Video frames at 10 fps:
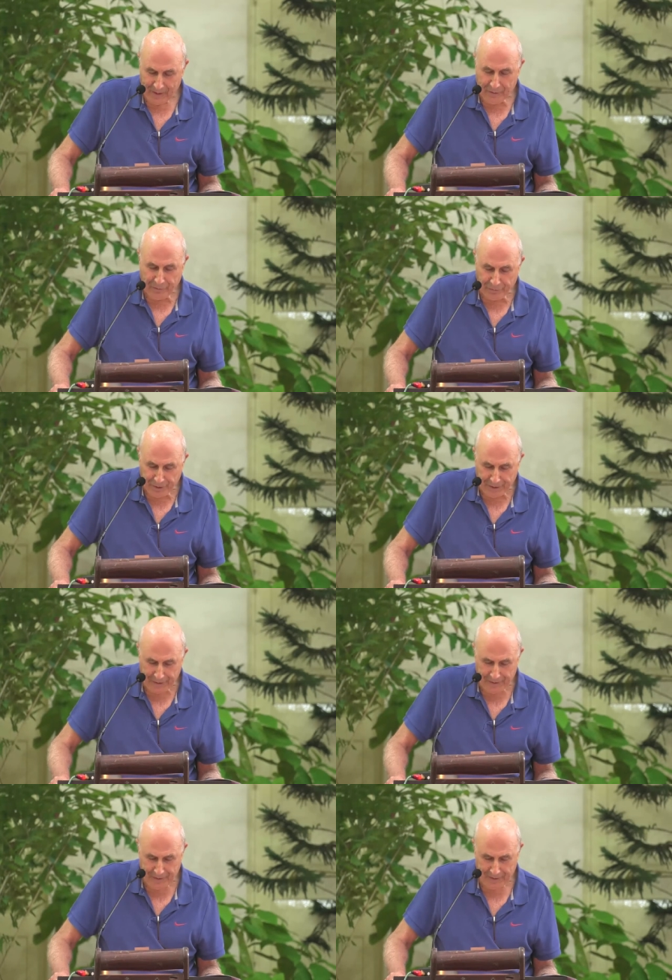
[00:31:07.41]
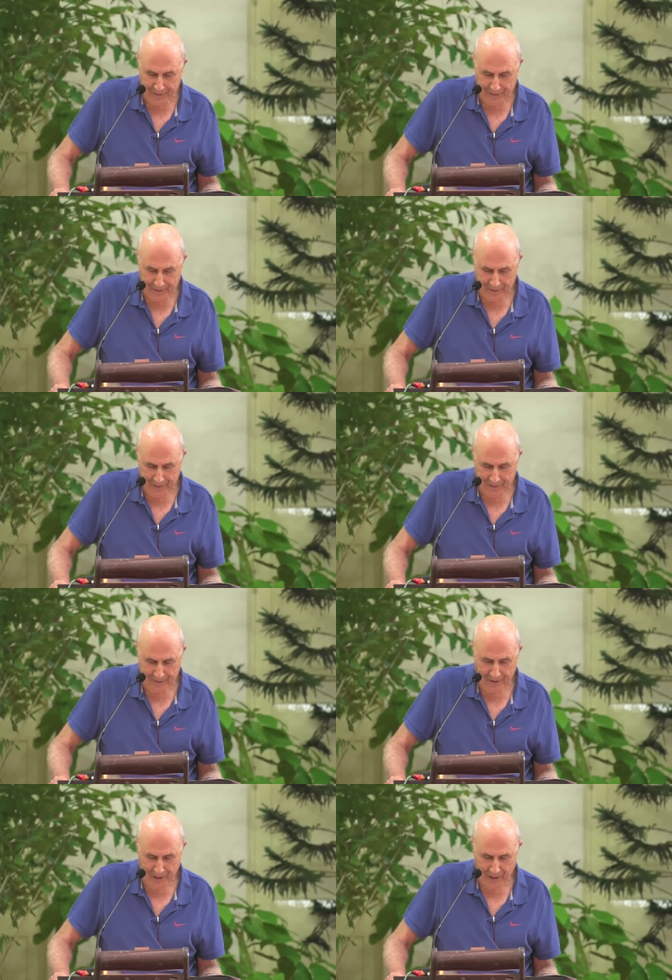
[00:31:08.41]
Feed
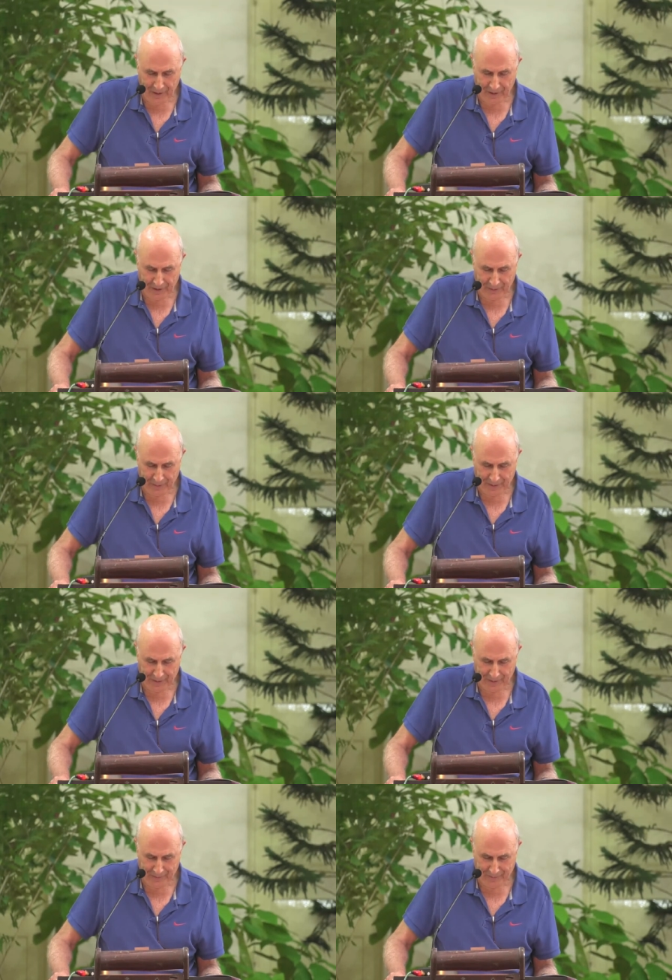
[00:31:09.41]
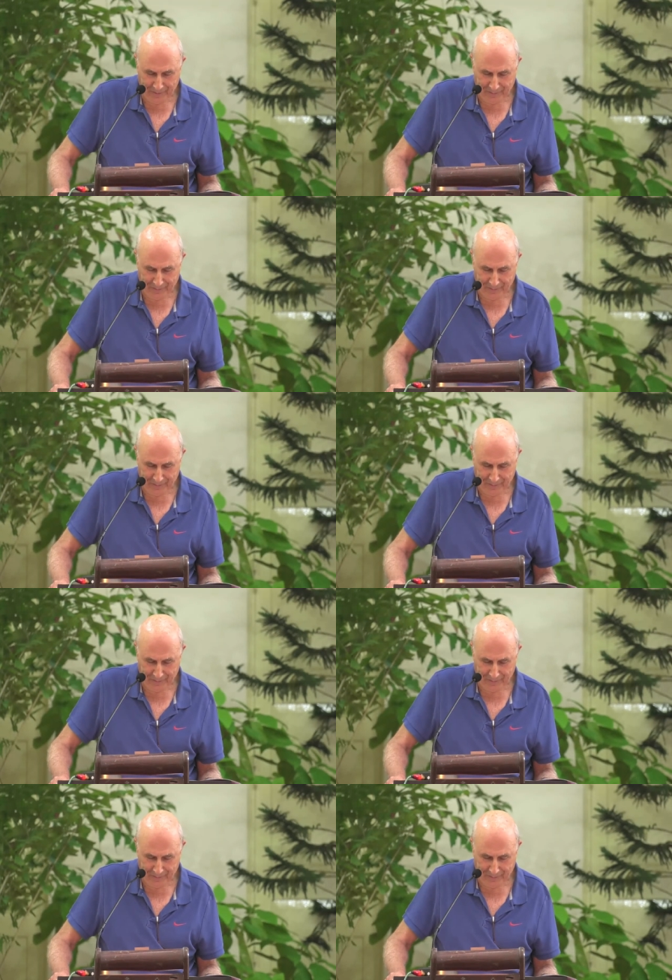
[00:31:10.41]
the hunger with them.